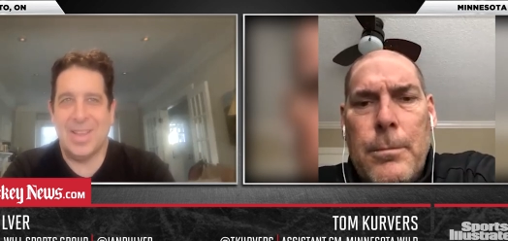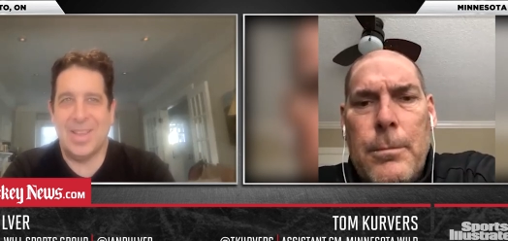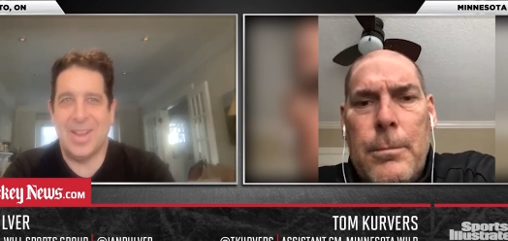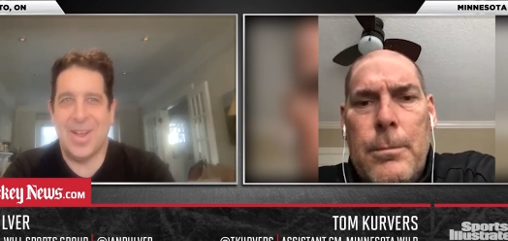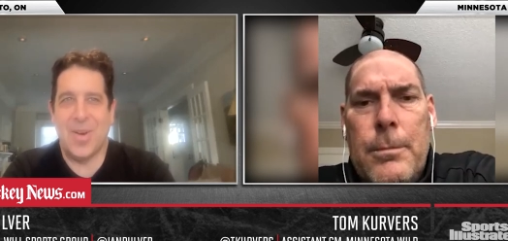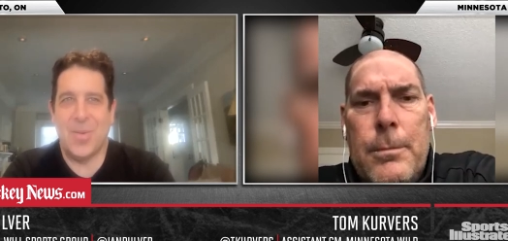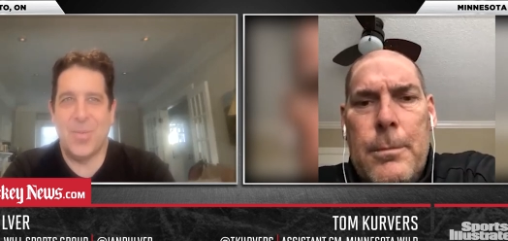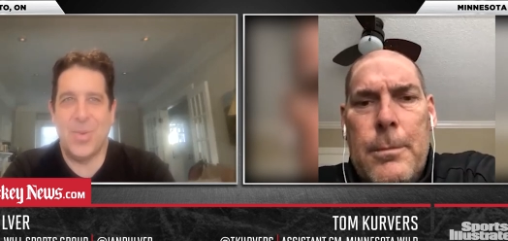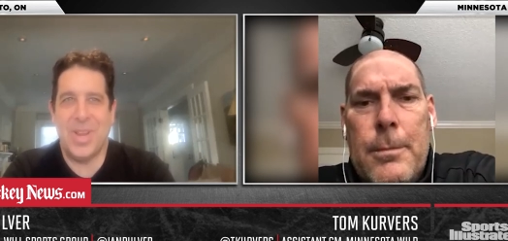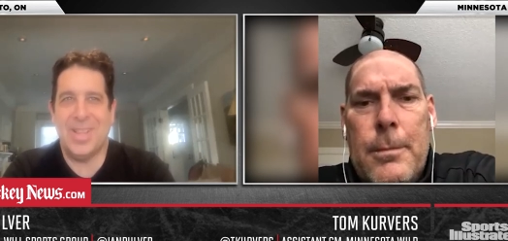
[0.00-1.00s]
Speaker 1: you know
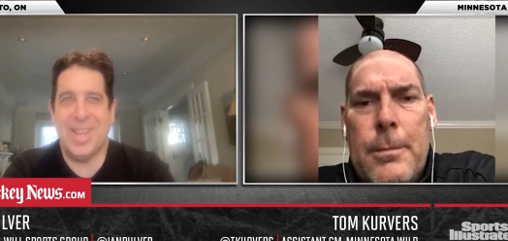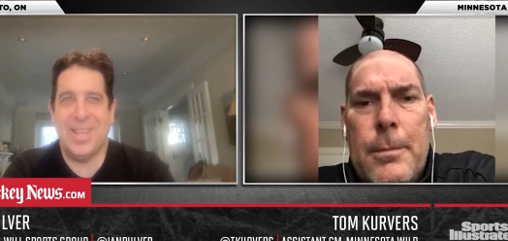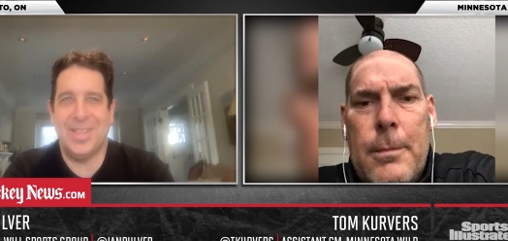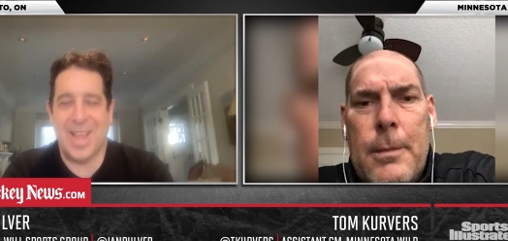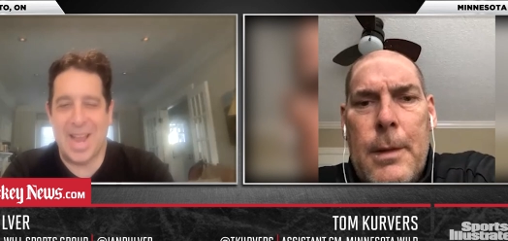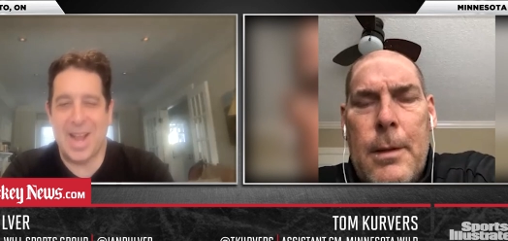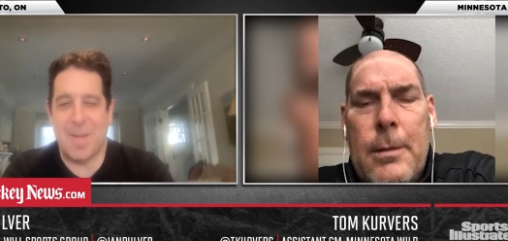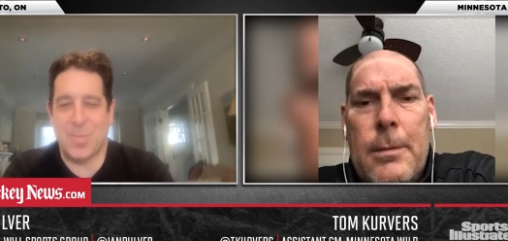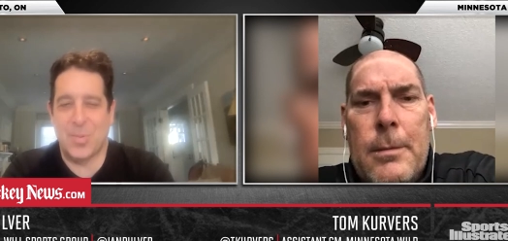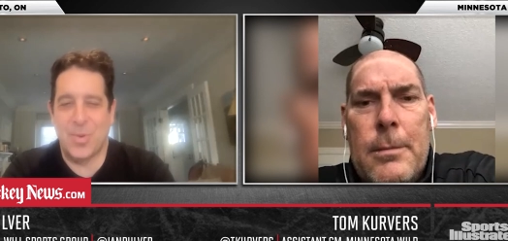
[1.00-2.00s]
really light
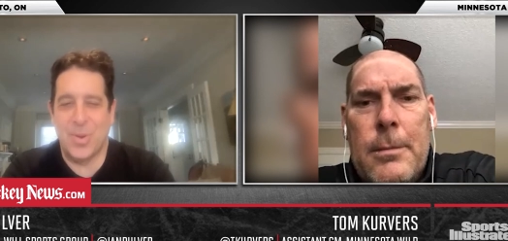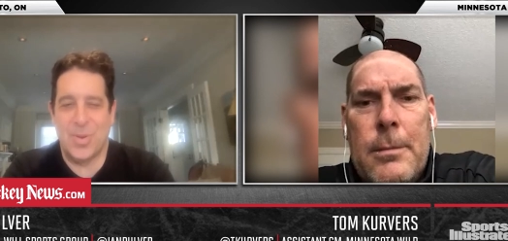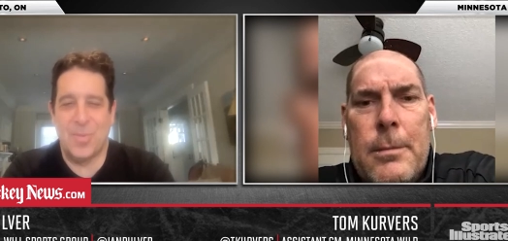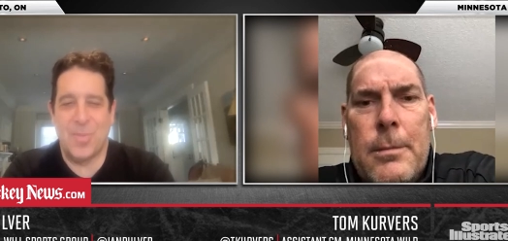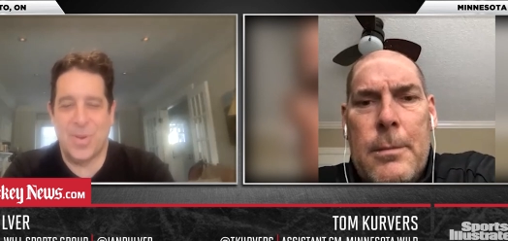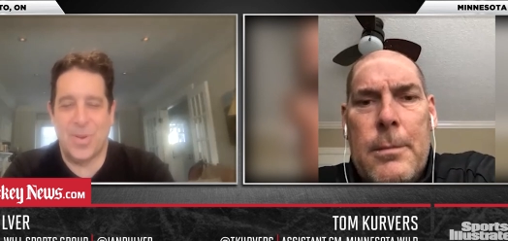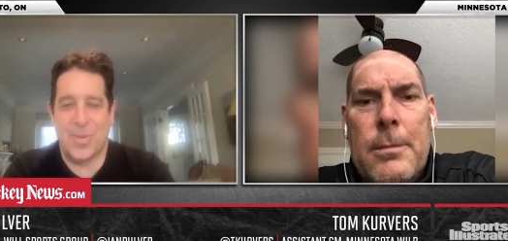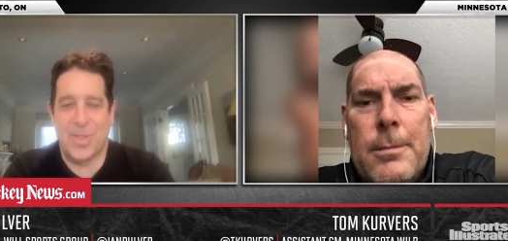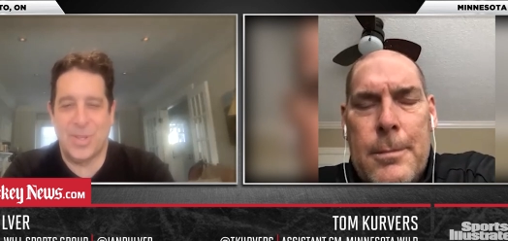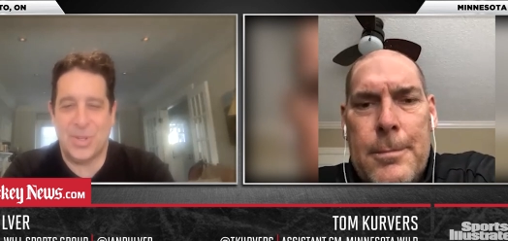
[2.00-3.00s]
up a room or
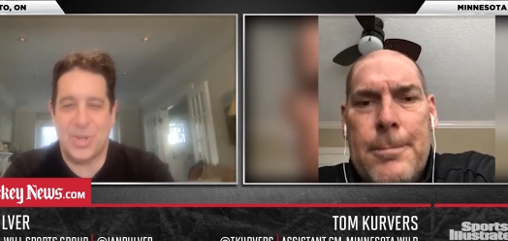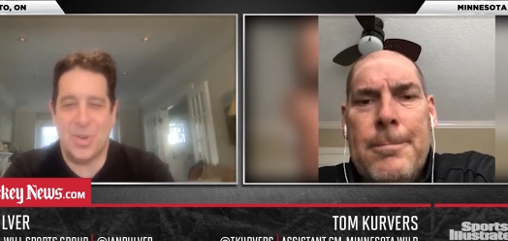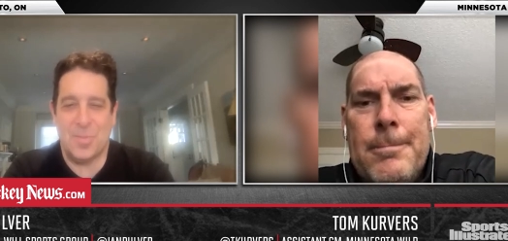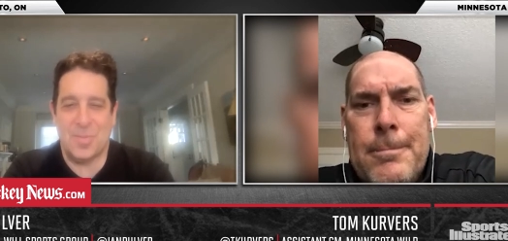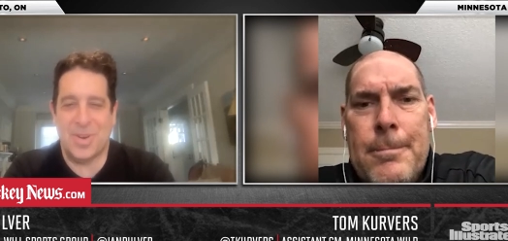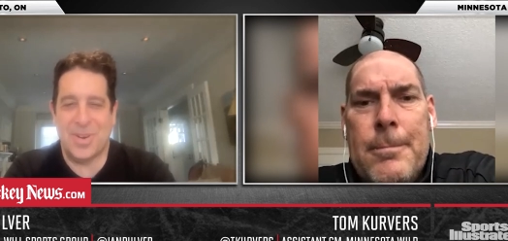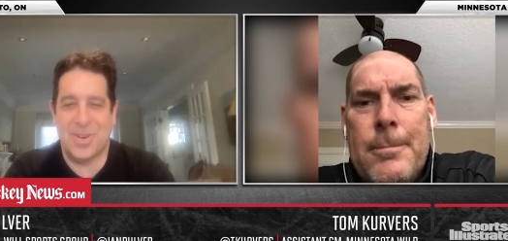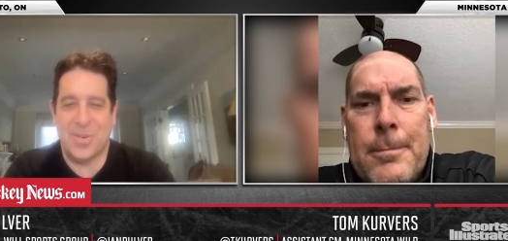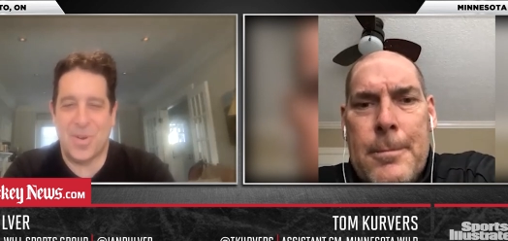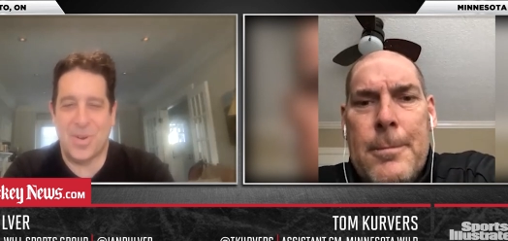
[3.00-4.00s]
with his humor
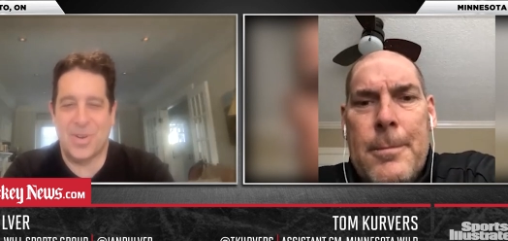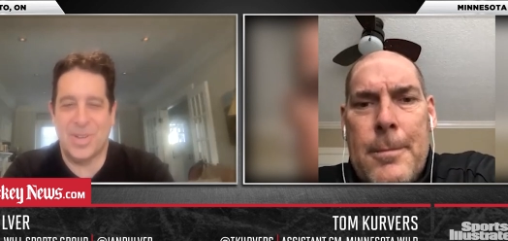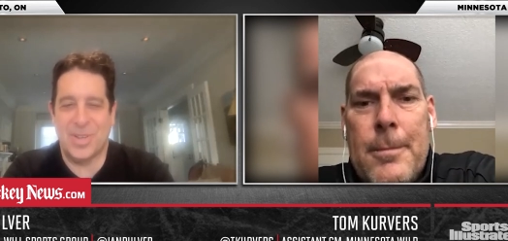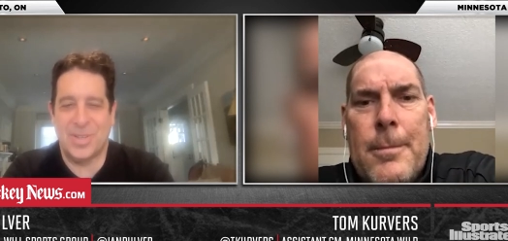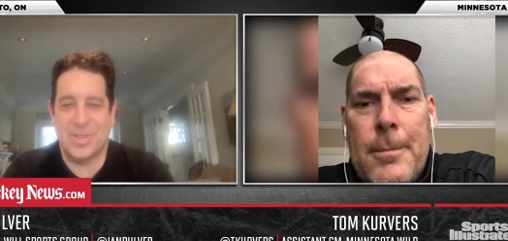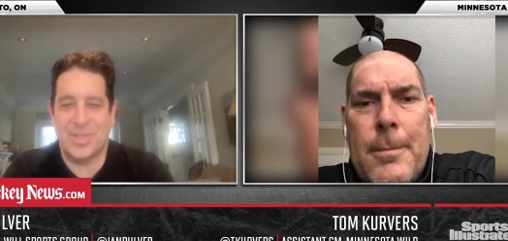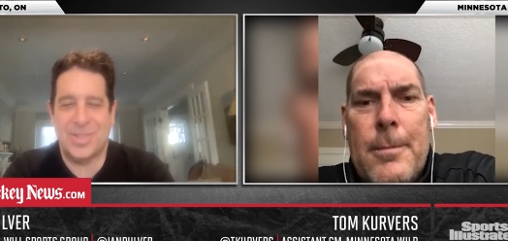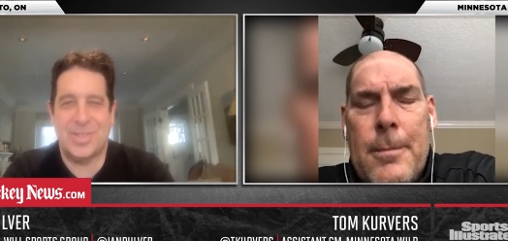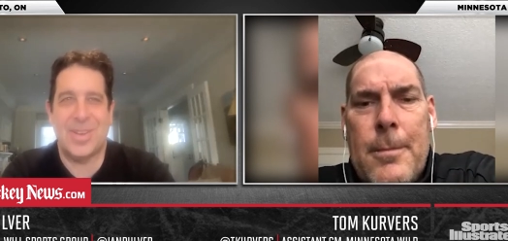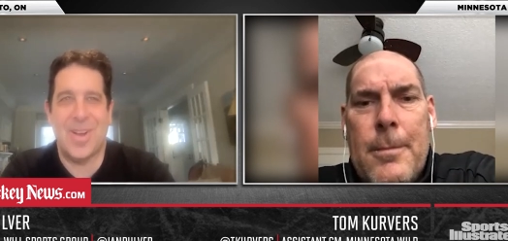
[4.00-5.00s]
or
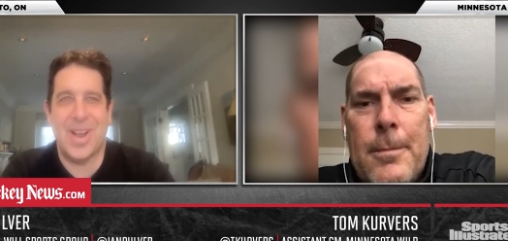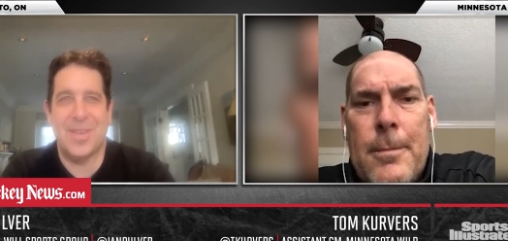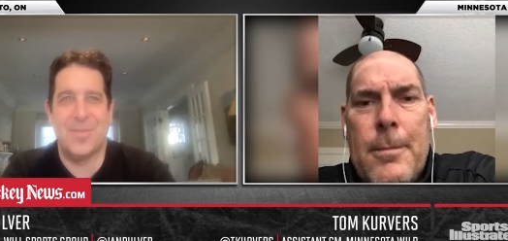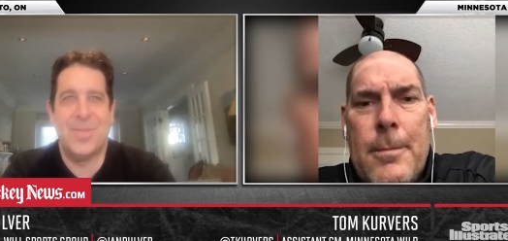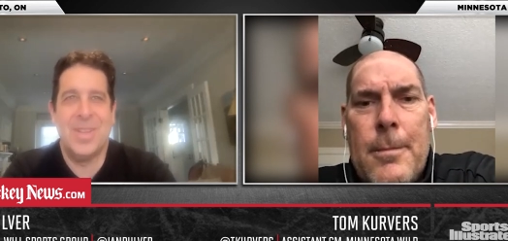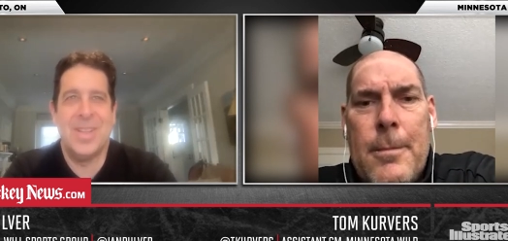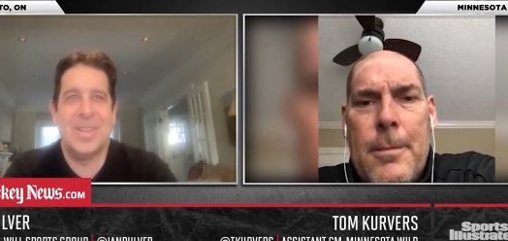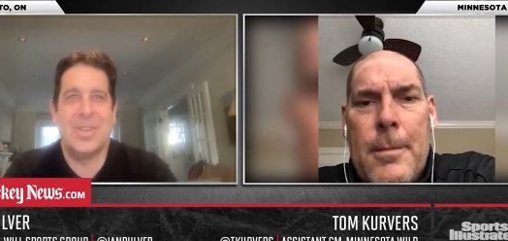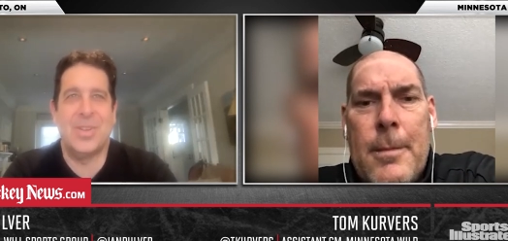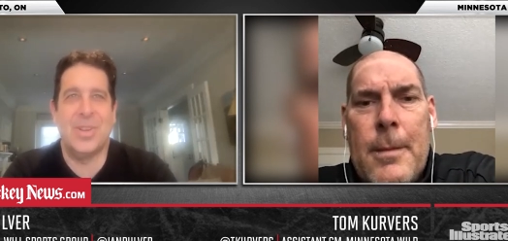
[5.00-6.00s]
his kind of
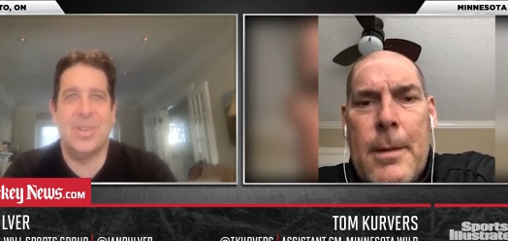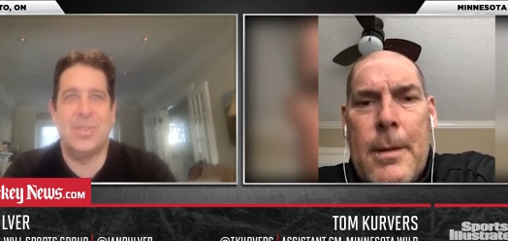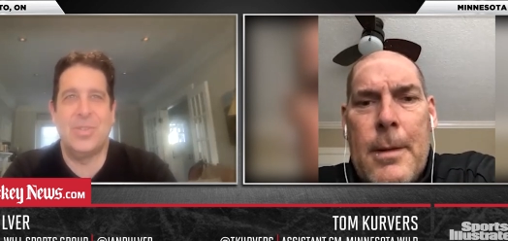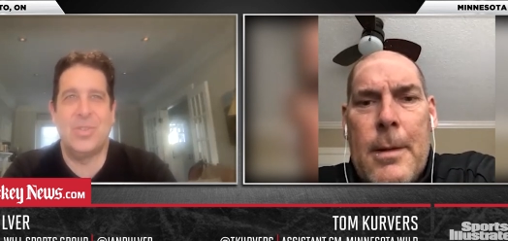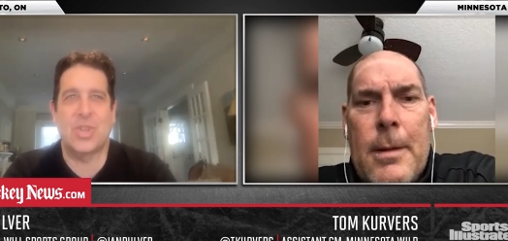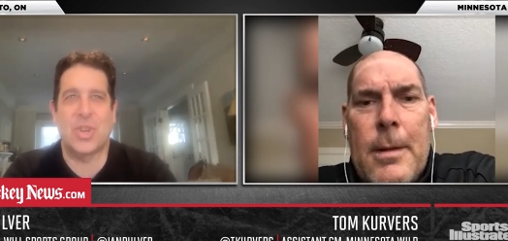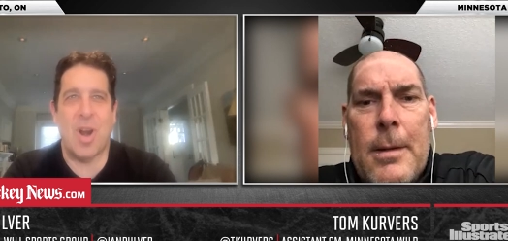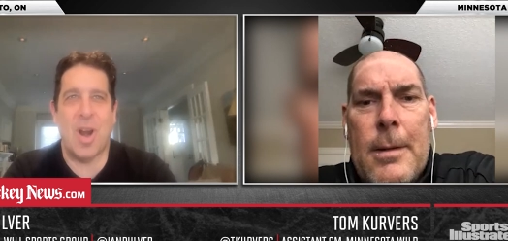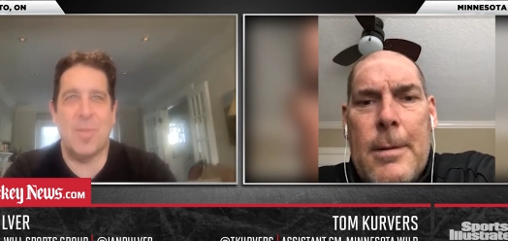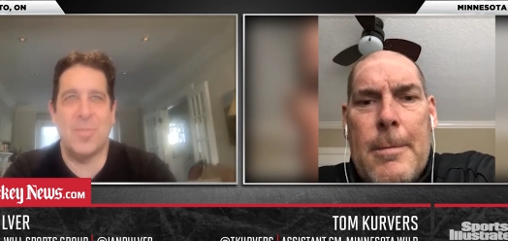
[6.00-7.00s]
good
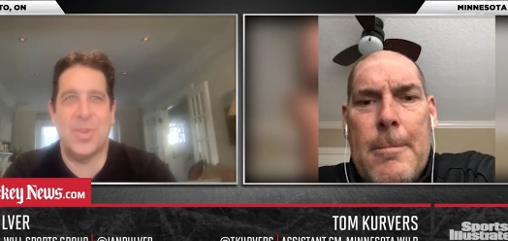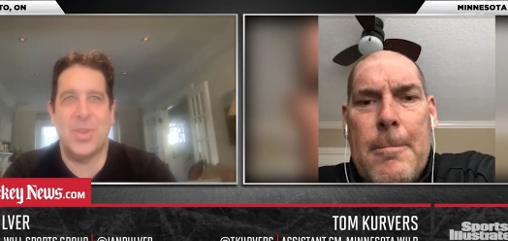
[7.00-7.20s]
charm,